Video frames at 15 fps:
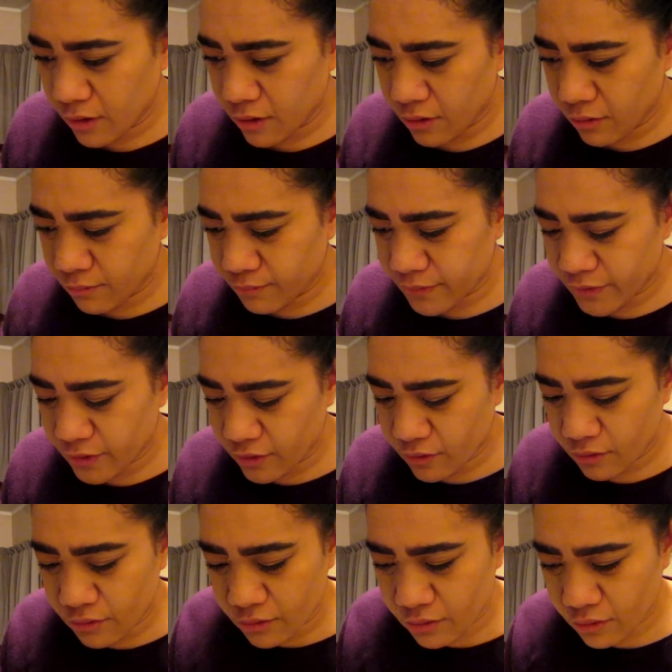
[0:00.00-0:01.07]
Um,
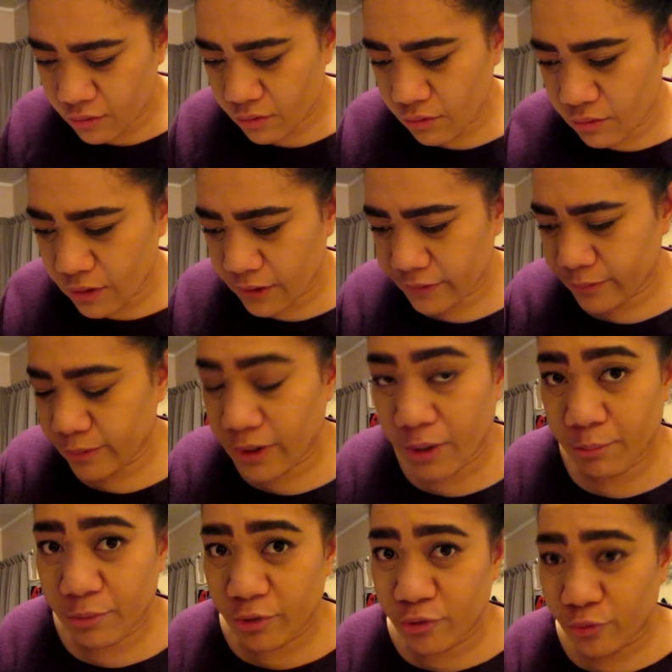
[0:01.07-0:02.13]
so that's what
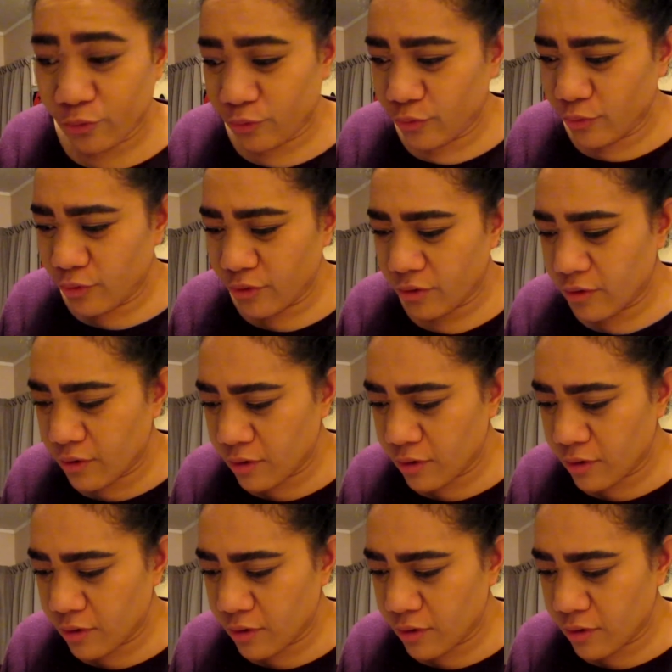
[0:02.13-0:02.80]
I'm gonna do